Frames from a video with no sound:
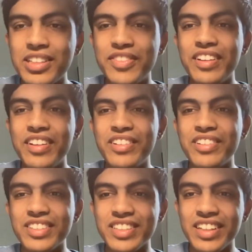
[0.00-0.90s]
that's very
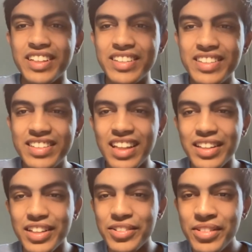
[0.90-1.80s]
interesting.
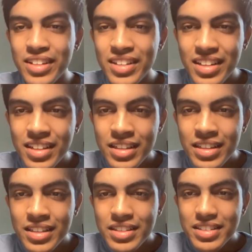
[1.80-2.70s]
Thank you.
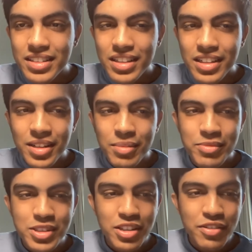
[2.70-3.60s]

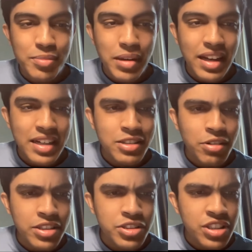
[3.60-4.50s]
Um, so for my next
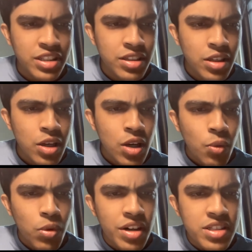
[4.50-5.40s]
question,
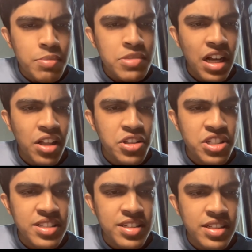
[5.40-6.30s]
what are some
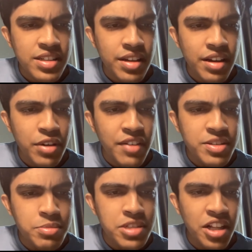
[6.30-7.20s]
challenges? What have
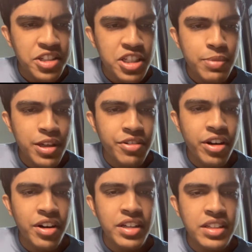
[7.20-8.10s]
some challenges been
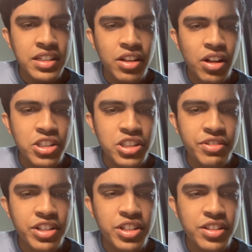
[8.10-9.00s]
regarding technology
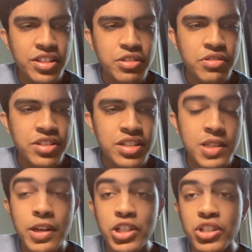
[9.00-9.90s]
reaching the students,
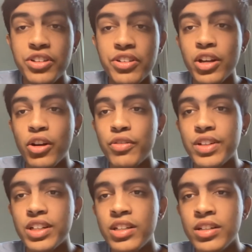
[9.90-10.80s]
especially during
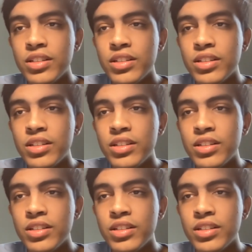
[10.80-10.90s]
COVID?